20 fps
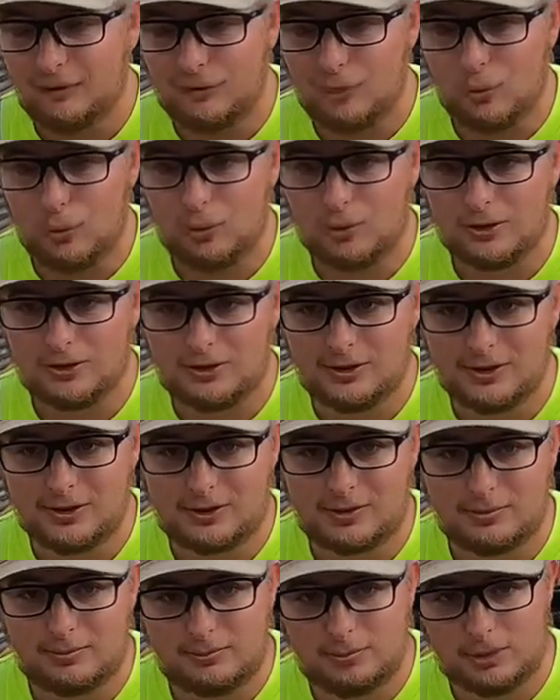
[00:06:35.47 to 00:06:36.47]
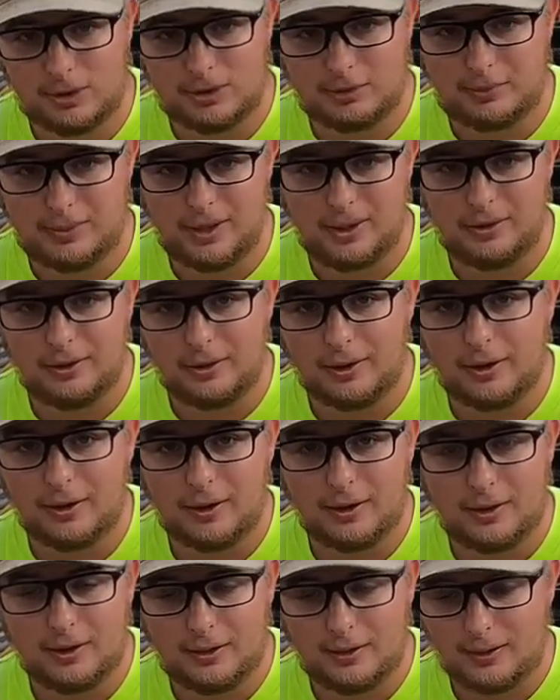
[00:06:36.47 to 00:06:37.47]
a four or six plus pounder
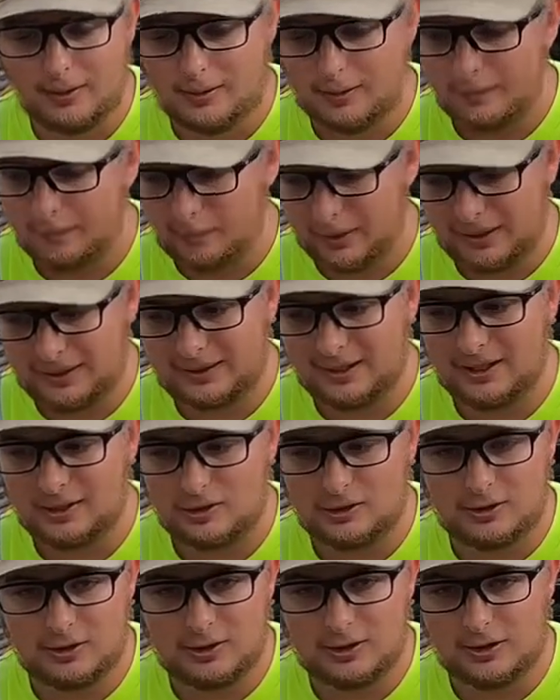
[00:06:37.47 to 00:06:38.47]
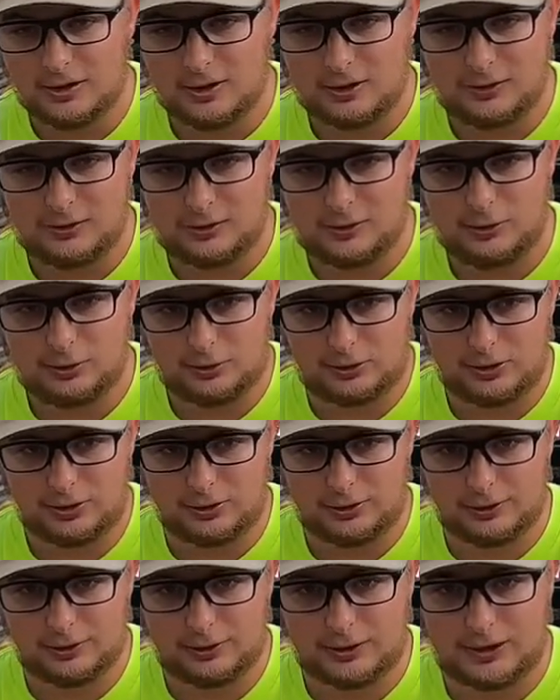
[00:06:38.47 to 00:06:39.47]
bite that jig, and as soon as you set
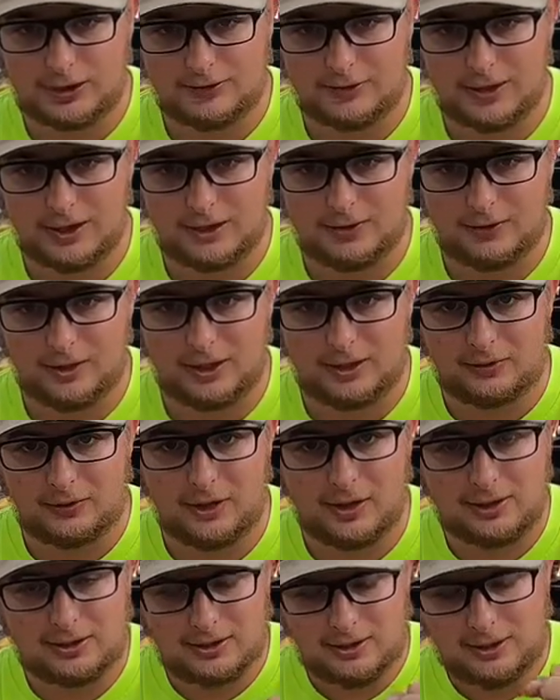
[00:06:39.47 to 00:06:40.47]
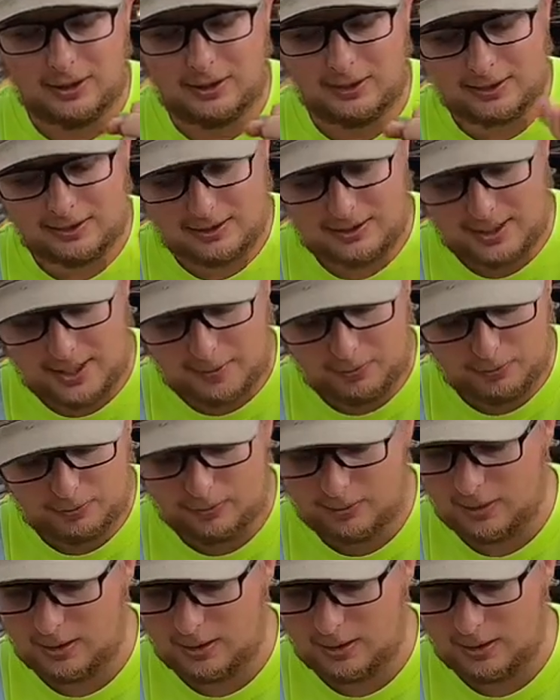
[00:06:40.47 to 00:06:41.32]
the hook, he fights, fights, fights, and it snaps,